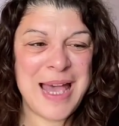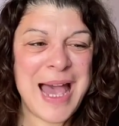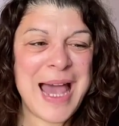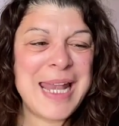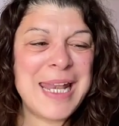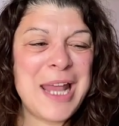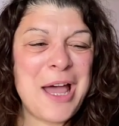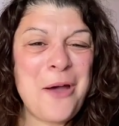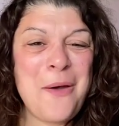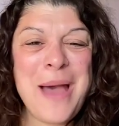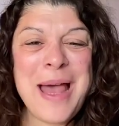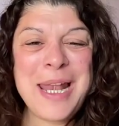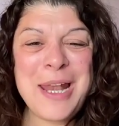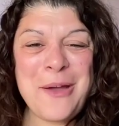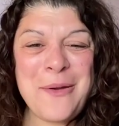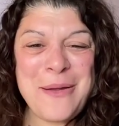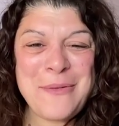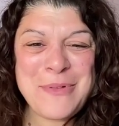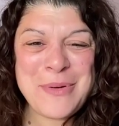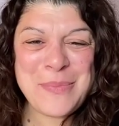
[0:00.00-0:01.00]
Hello,
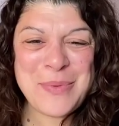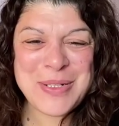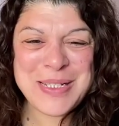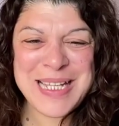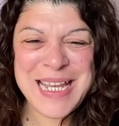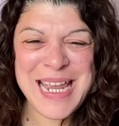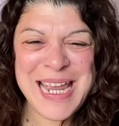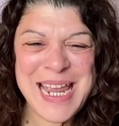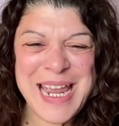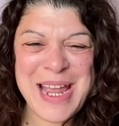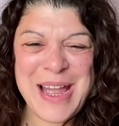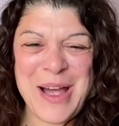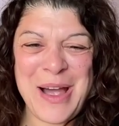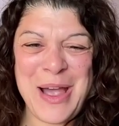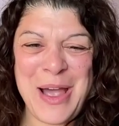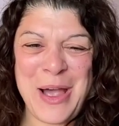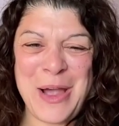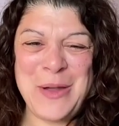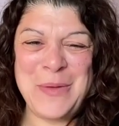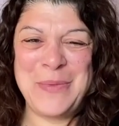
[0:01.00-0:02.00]
everybody.
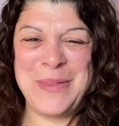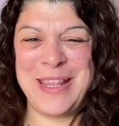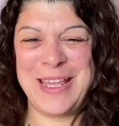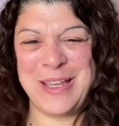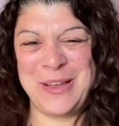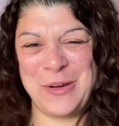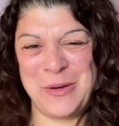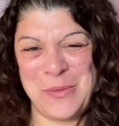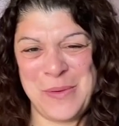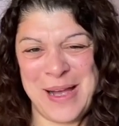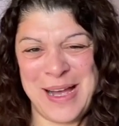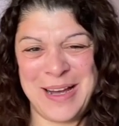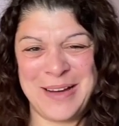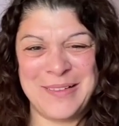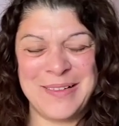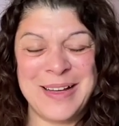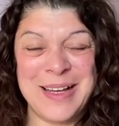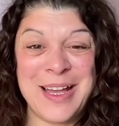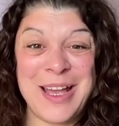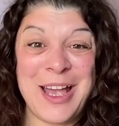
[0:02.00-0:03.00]
I hope that you're
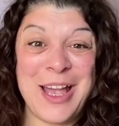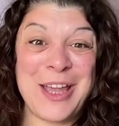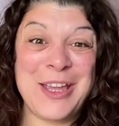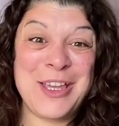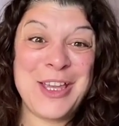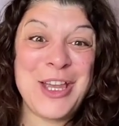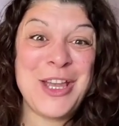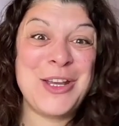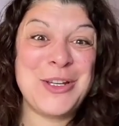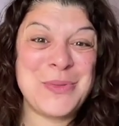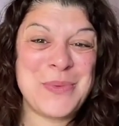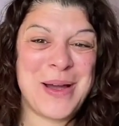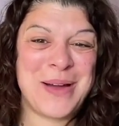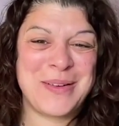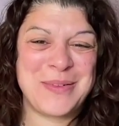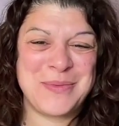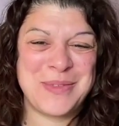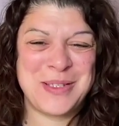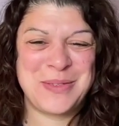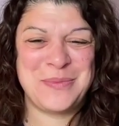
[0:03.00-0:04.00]
well. A huge
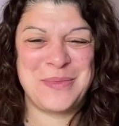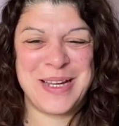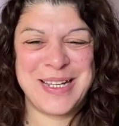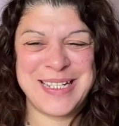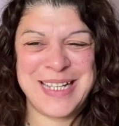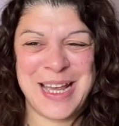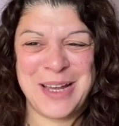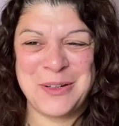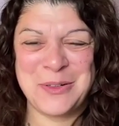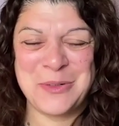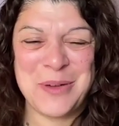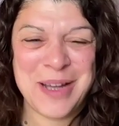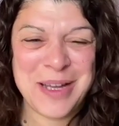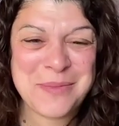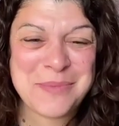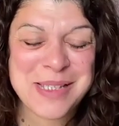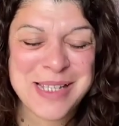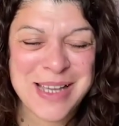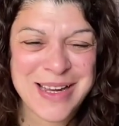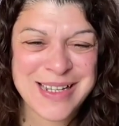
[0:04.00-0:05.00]
welcome to my channel.
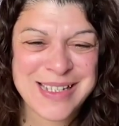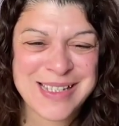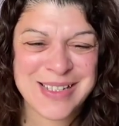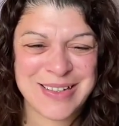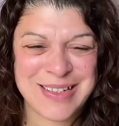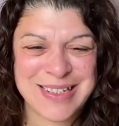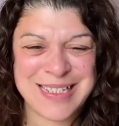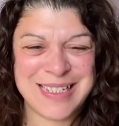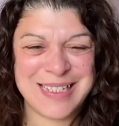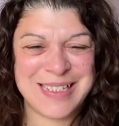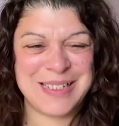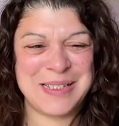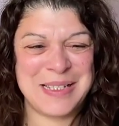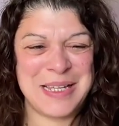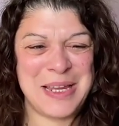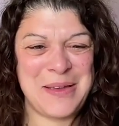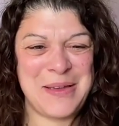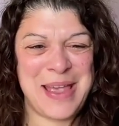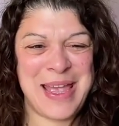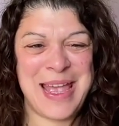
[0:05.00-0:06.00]
I'm so excited to
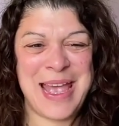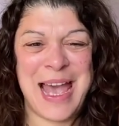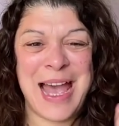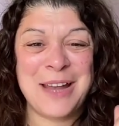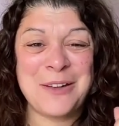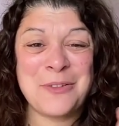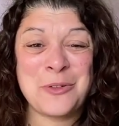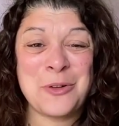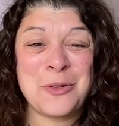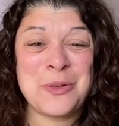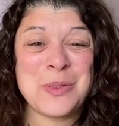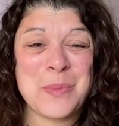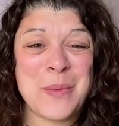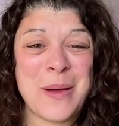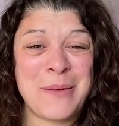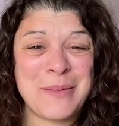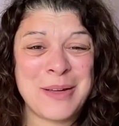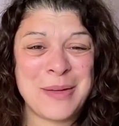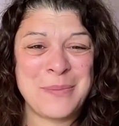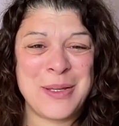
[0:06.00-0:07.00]
see you here, and of course,
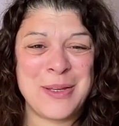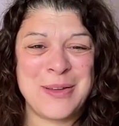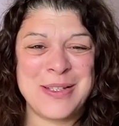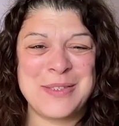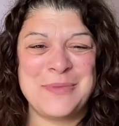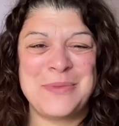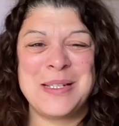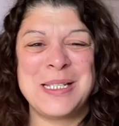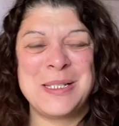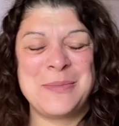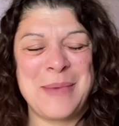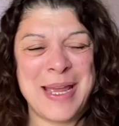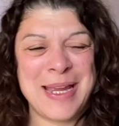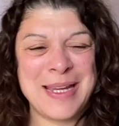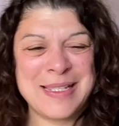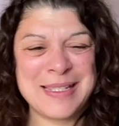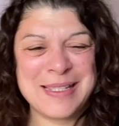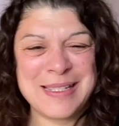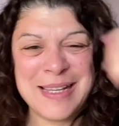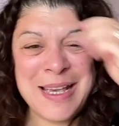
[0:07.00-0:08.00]
welcome you into this
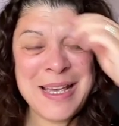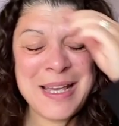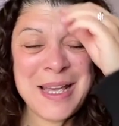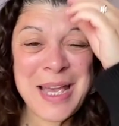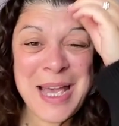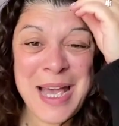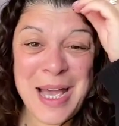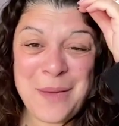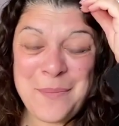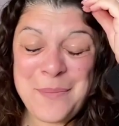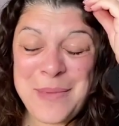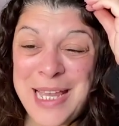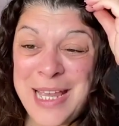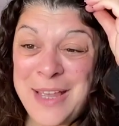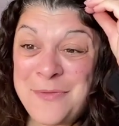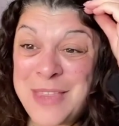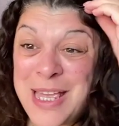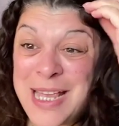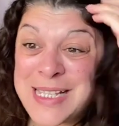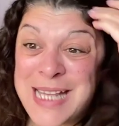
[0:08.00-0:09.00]
space. I'm
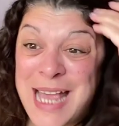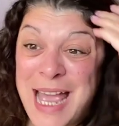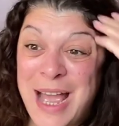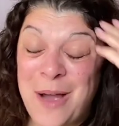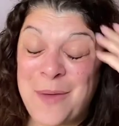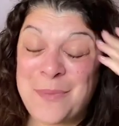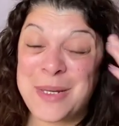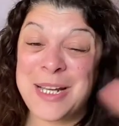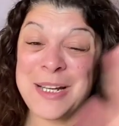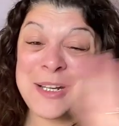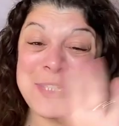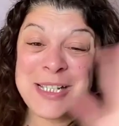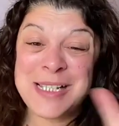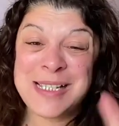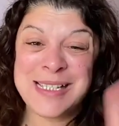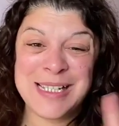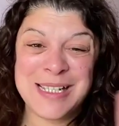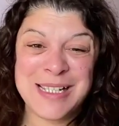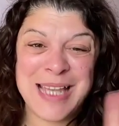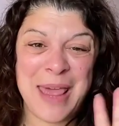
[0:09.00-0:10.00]
going to
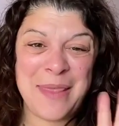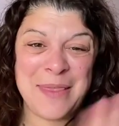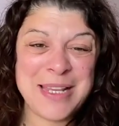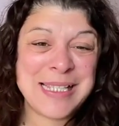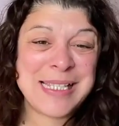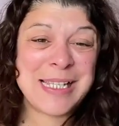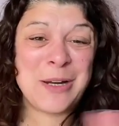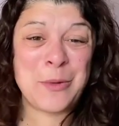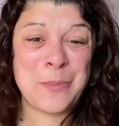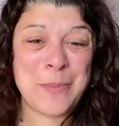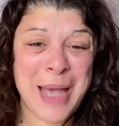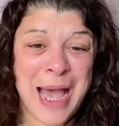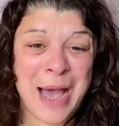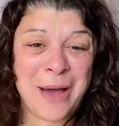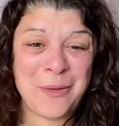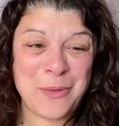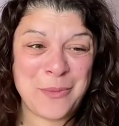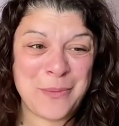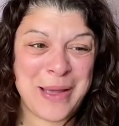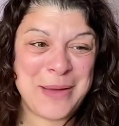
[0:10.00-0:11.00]
just get this little bit
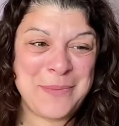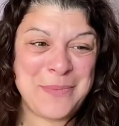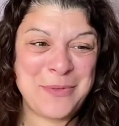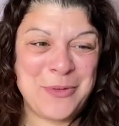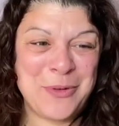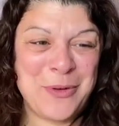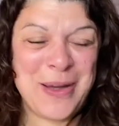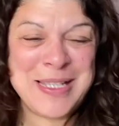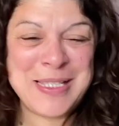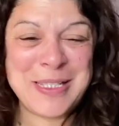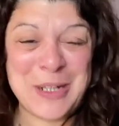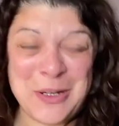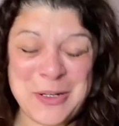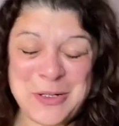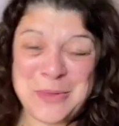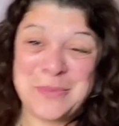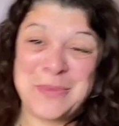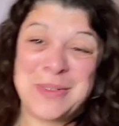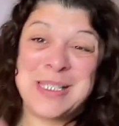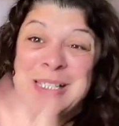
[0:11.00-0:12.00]
out of the way before I
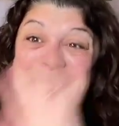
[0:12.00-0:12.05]
start